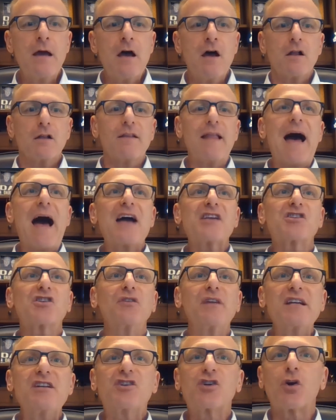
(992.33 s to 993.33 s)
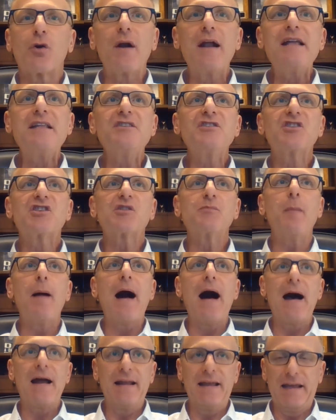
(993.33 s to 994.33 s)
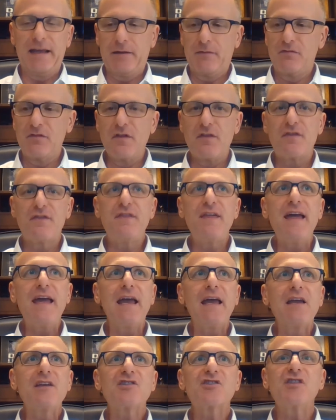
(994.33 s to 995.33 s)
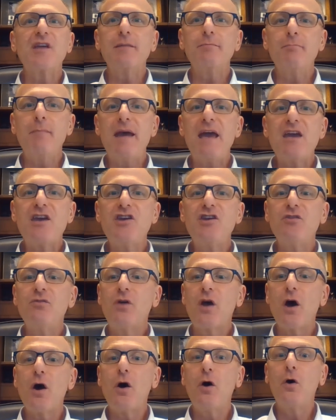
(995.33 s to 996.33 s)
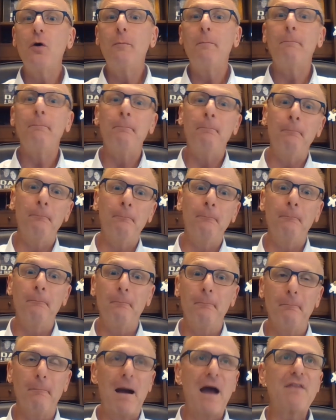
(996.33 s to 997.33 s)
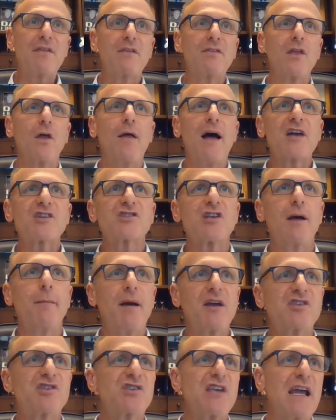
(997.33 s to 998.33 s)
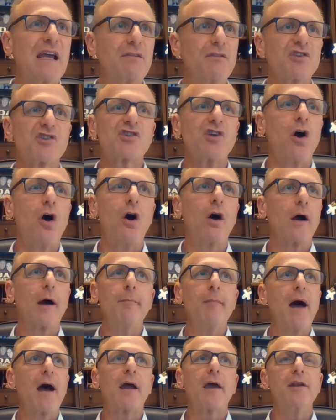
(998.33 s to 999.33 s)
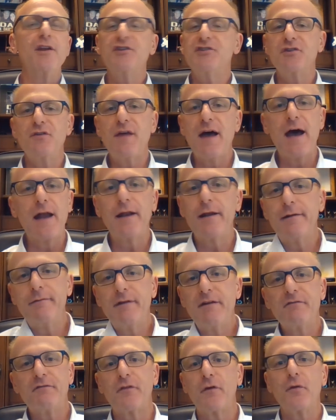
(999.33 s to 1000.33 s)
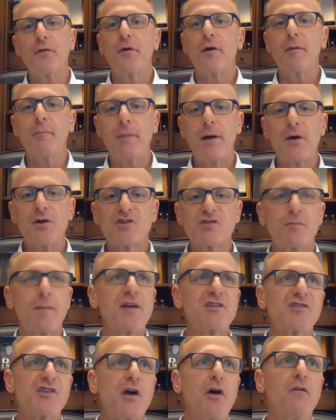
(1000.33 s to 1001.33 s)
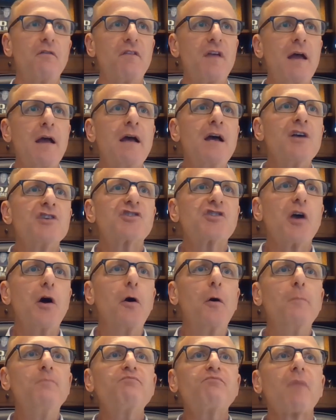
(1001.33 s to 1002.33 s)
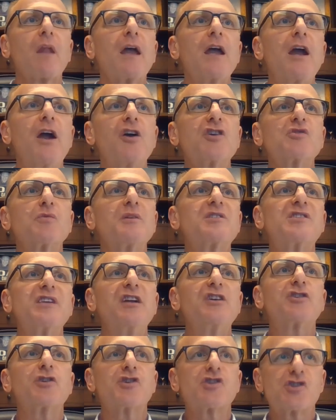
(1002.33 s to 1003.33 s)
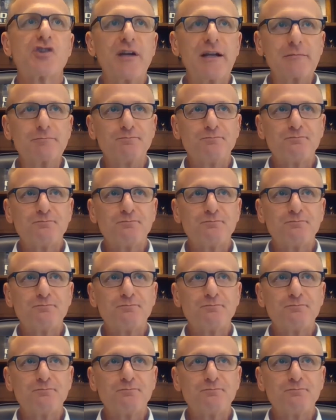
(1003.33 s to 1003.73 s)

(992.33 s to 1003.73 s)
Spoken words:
Lastly, trend spotting, the things that make you go, I think the last time I sang the song, I'm not going to do that and further embarrass myself. So here's what's interesting.